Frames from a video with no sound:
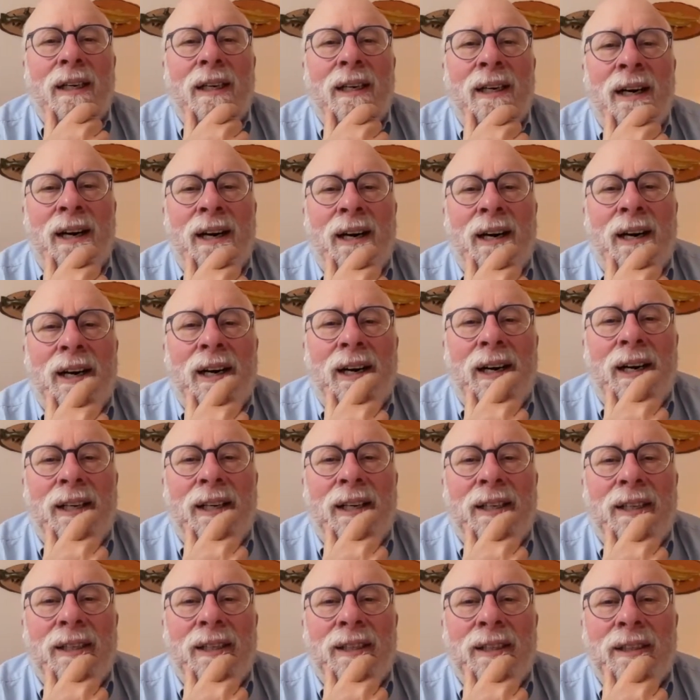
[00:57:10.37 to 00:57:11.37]

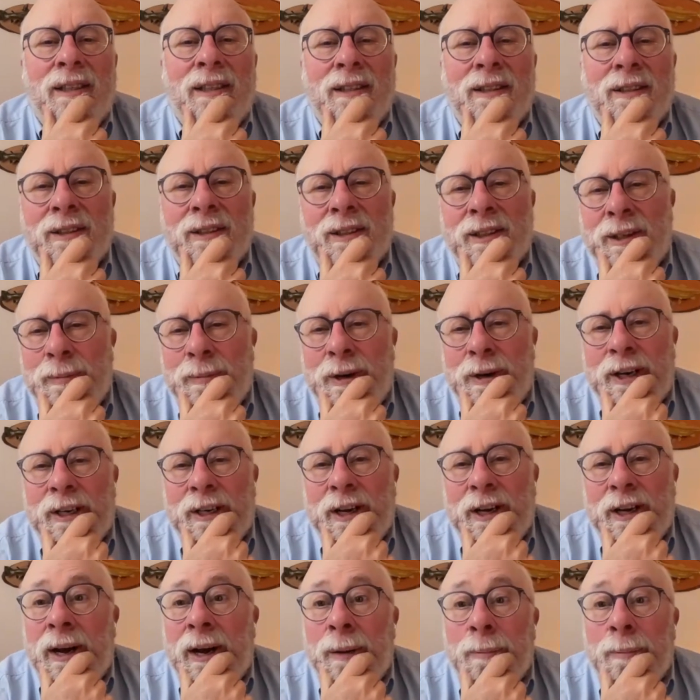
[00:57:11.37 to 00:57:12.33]
Hamas?"